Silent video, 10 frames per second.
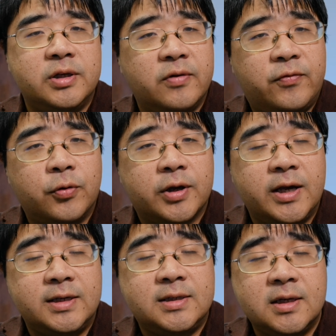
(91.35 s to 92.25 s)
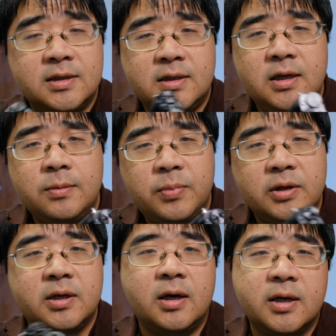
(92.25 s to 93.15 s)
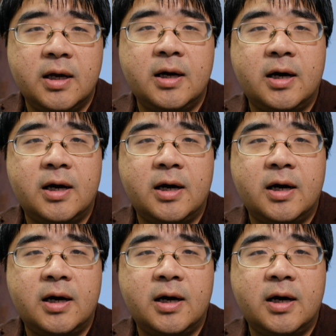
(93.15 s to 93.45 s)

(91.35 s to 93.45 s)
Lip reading: the 4K 60, but again,